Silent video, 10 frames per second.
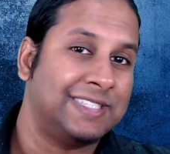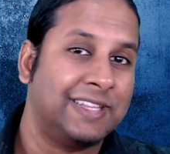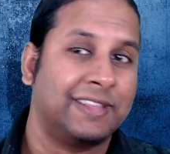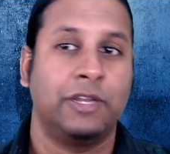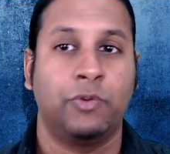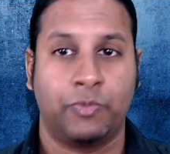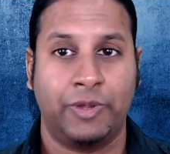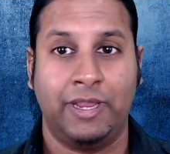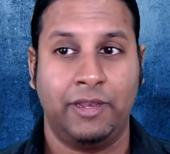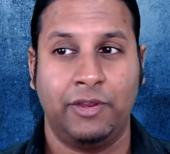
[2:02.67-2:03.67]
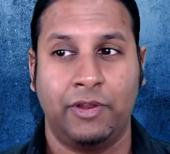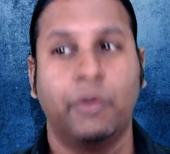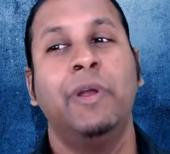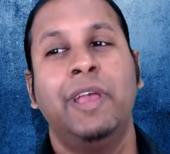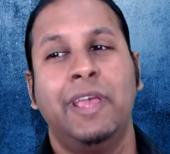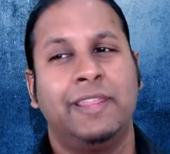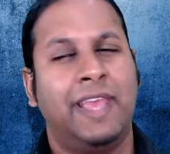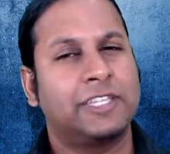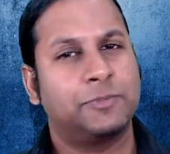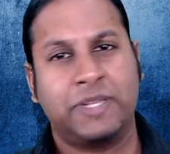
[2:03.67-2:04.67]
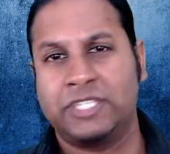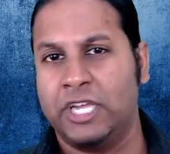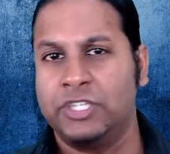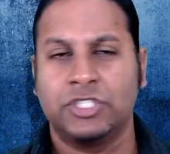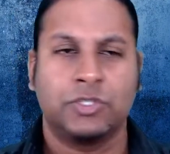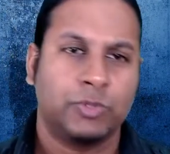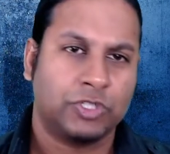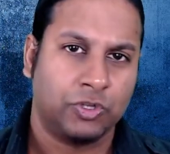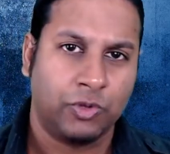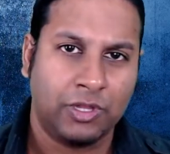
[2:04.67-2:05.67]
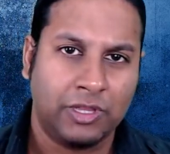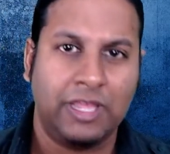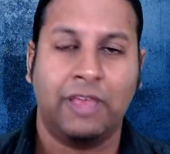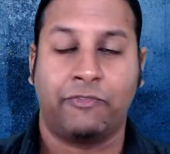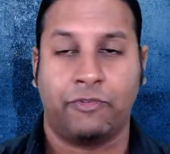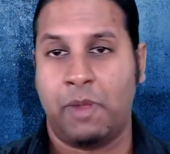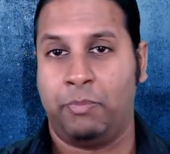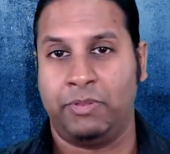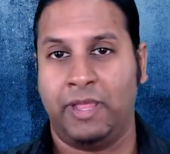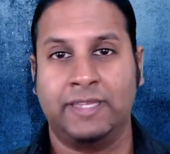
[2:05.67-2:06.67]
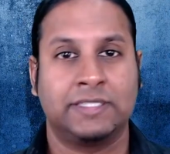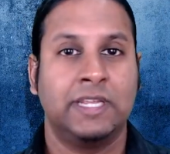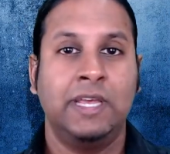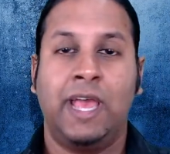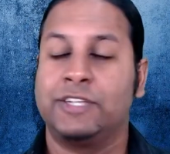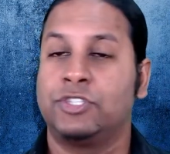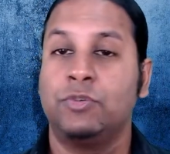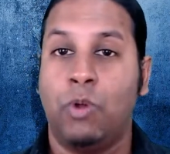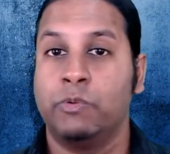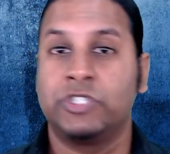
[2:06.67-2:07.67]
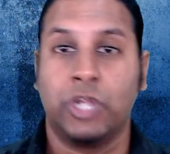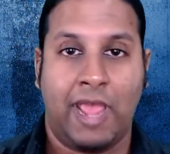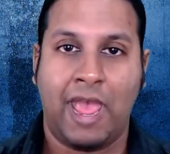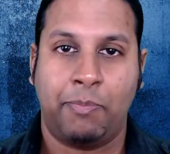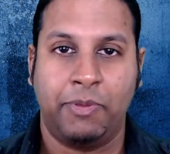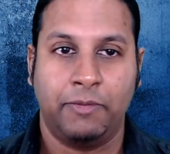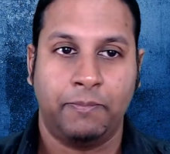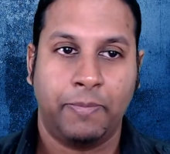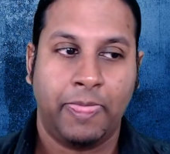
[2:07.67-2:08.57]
thing to read, The expectations were so clear from my players as to what was going to happen.